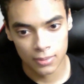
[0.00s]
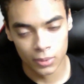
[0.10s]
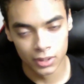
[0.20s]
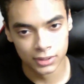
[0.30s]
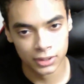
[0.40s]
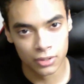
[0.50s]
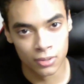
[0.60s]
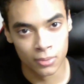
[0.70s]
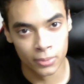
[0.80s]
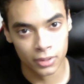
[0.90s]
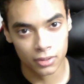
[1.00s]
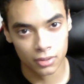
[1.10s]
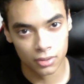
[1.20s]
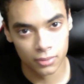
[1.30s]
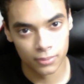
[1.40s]
Where is he going?
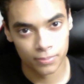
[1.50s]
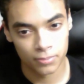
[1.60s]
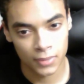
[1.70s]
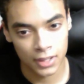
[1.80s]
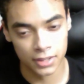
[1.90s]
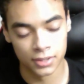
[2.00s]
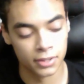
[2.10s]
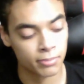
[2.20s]
Let's see.